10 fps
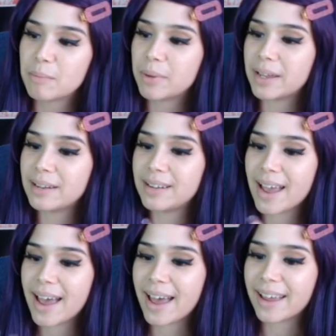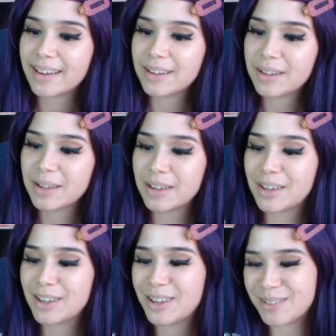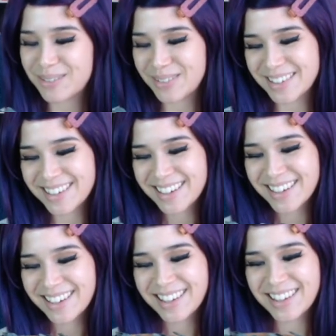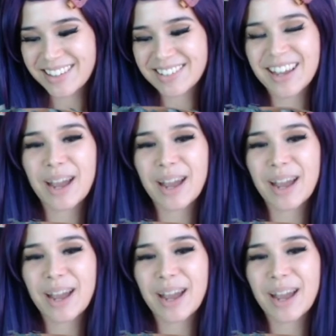But yeah, cute, cute.